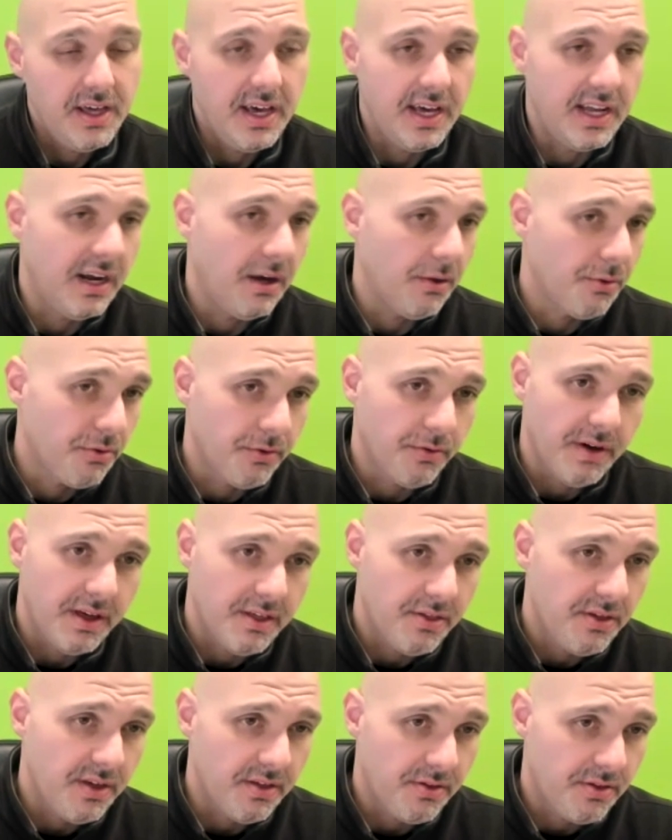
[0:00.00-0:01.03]
And also,
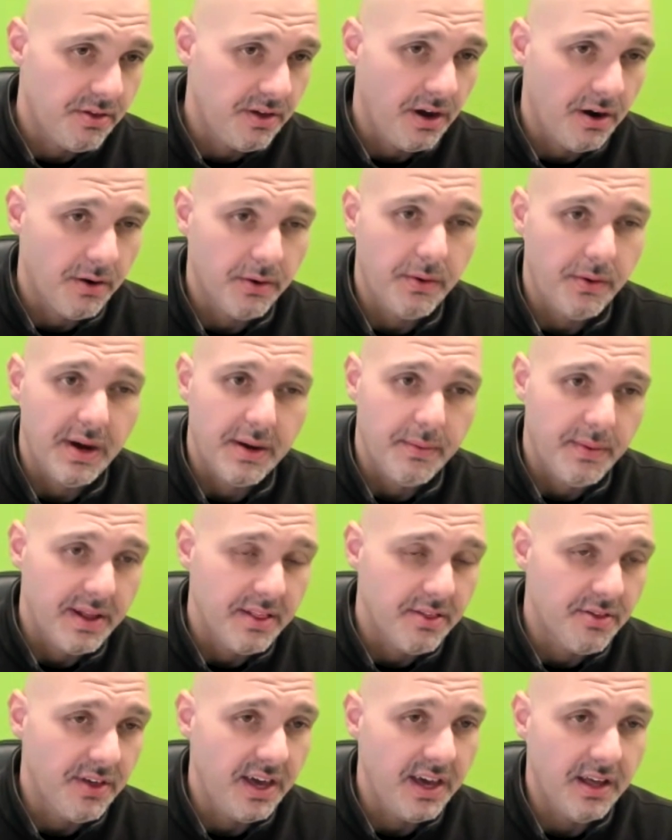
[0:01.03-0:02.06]
as a CRO, I ran
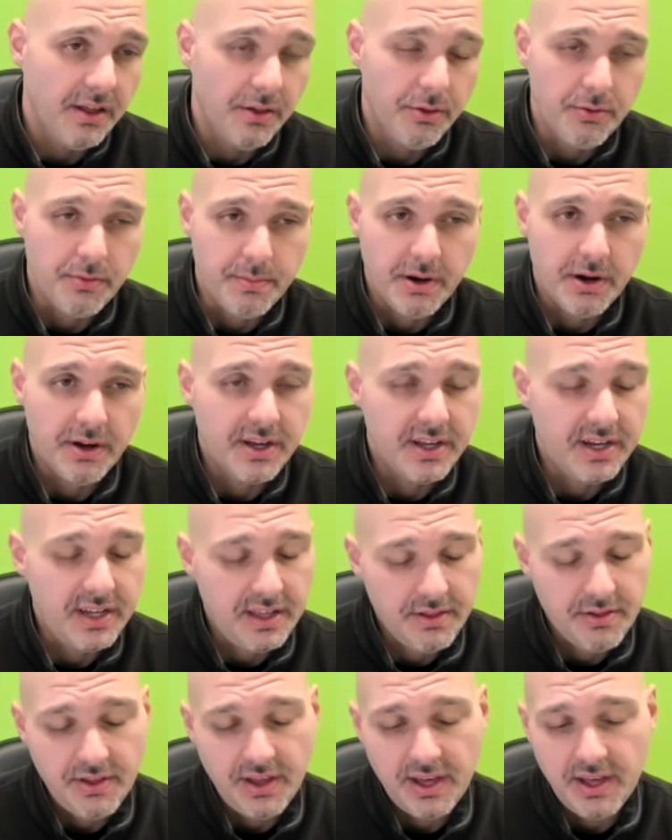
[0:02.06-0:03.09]
sales, so
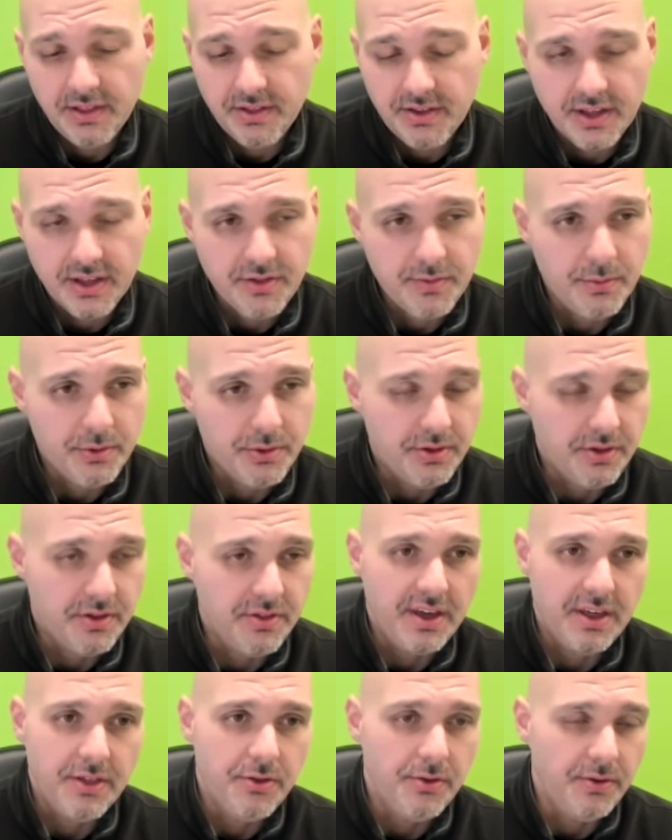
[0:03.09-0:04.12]
marketing, sales, customer
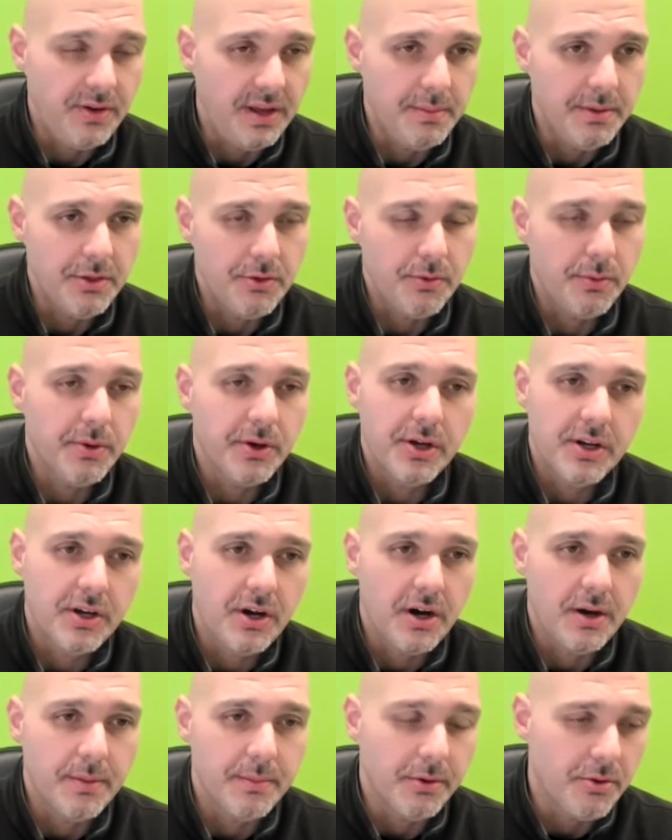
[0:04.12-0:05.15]
success, you name it. So we're a good
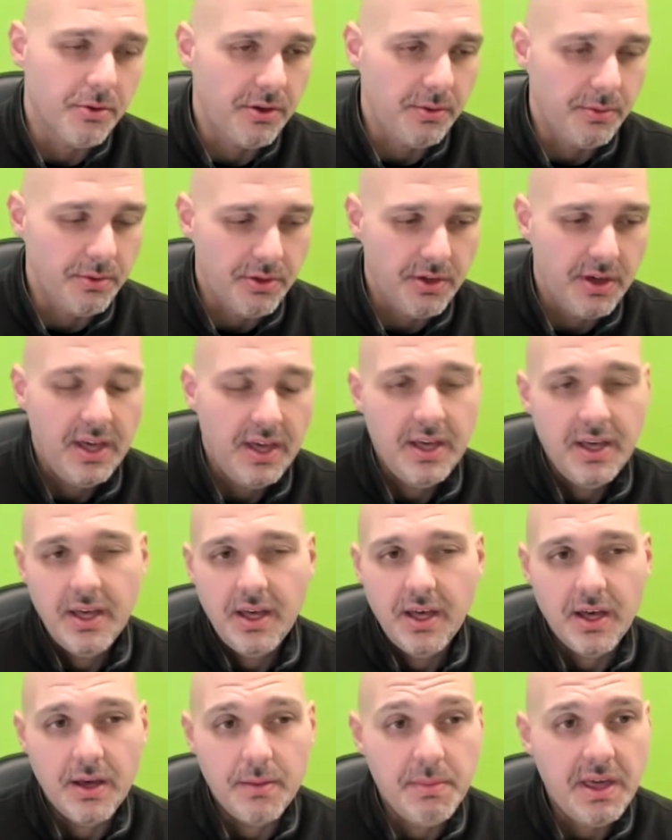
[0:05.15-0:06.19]
combo. She was
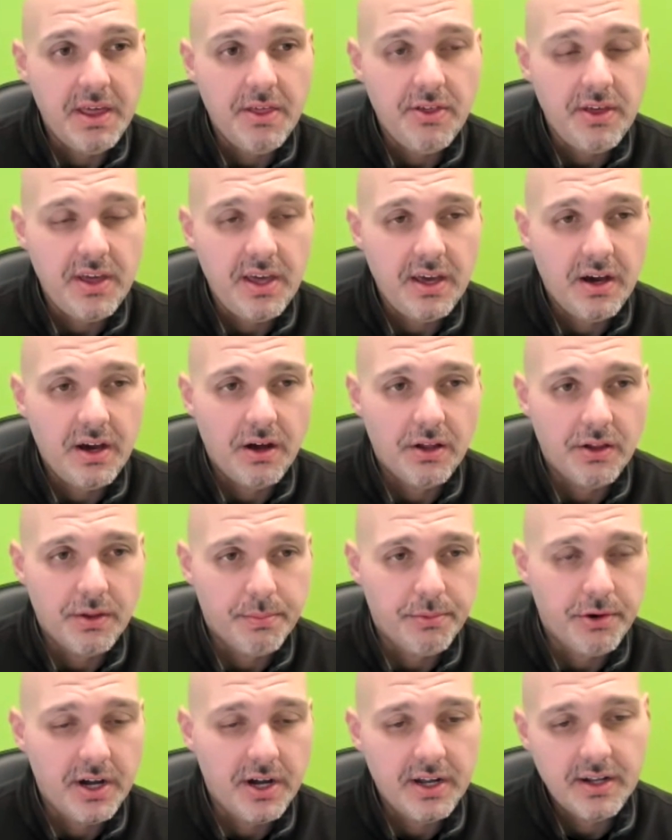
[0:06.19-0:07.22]
amazing on the
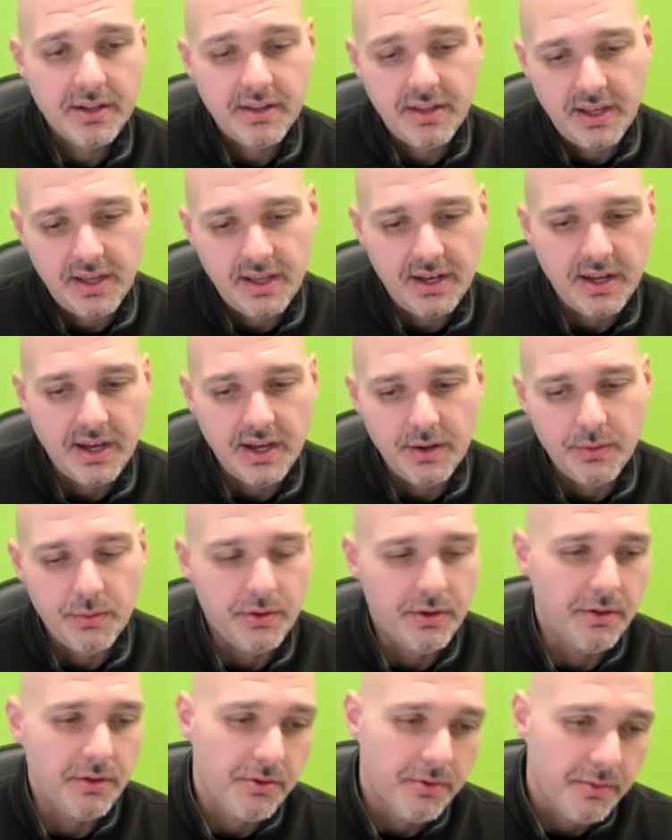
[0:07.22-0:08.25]
product, and I
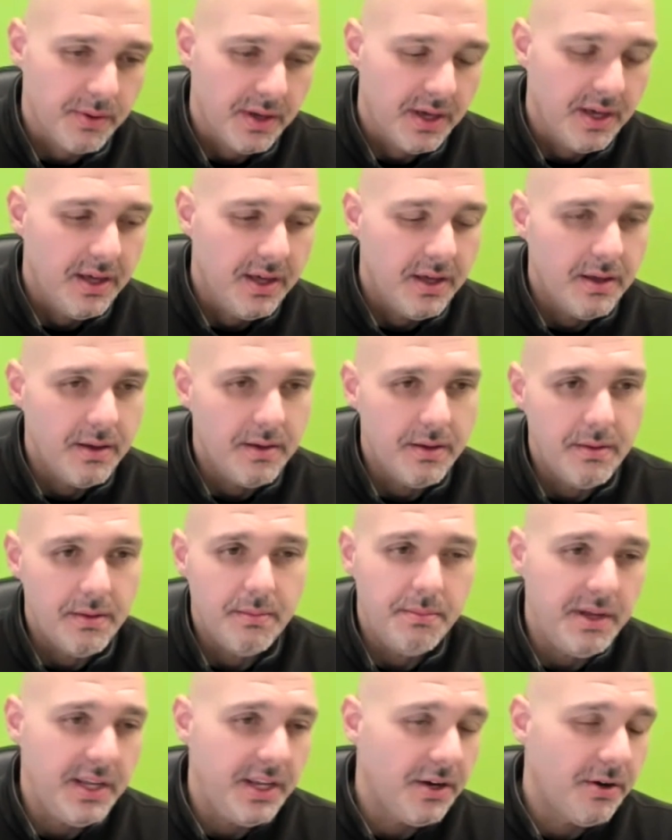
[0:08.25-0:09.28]
was
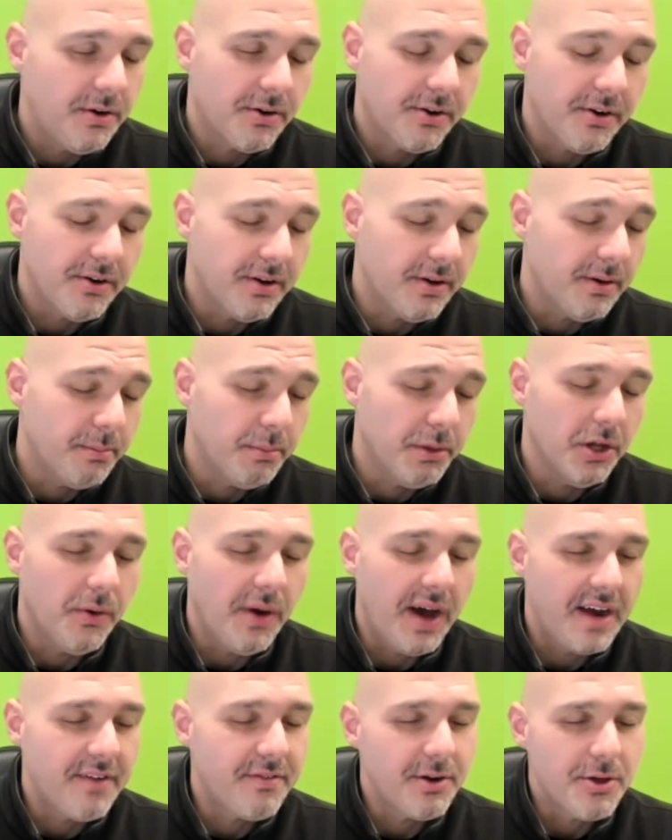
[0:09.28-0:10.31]
mediocre to below
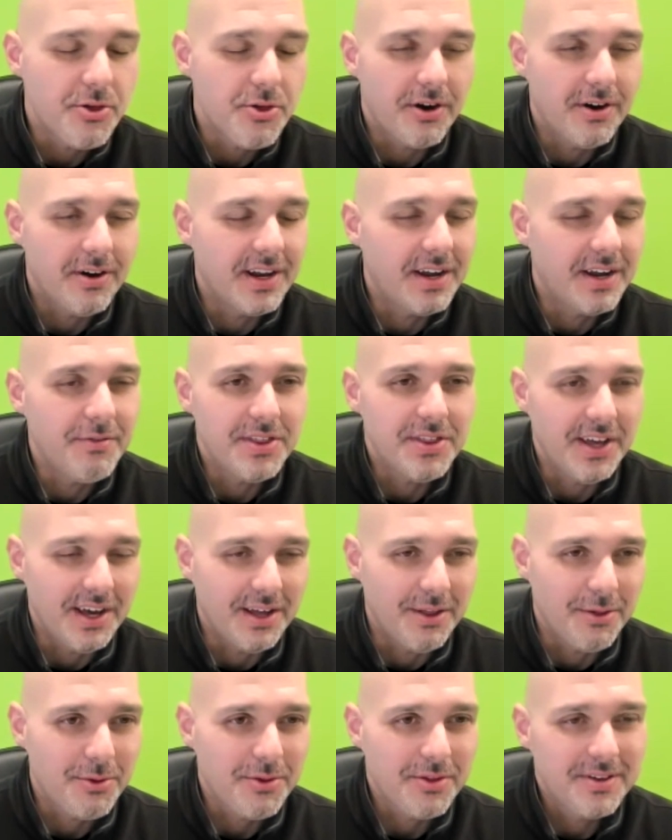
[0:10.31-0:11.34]
average on everything
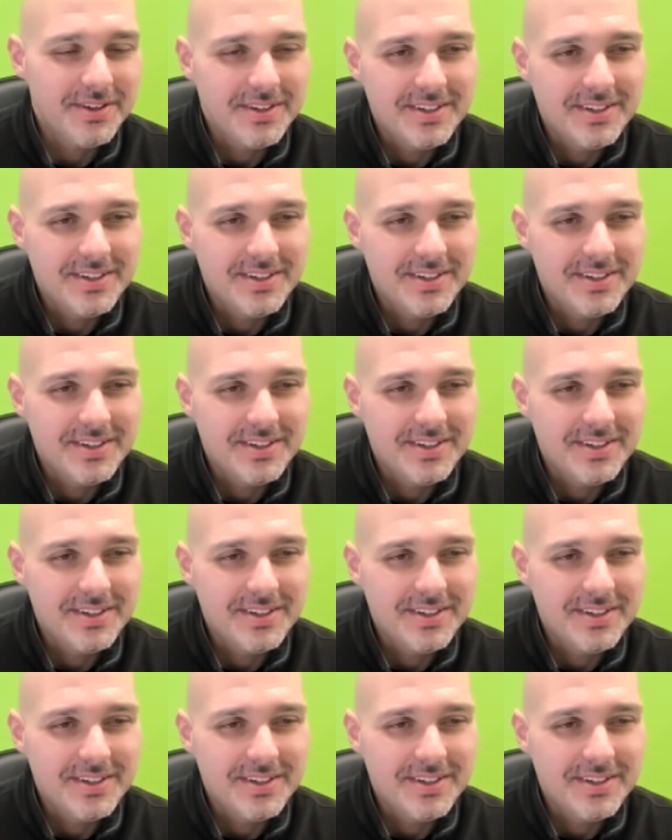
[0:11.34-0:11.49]
else.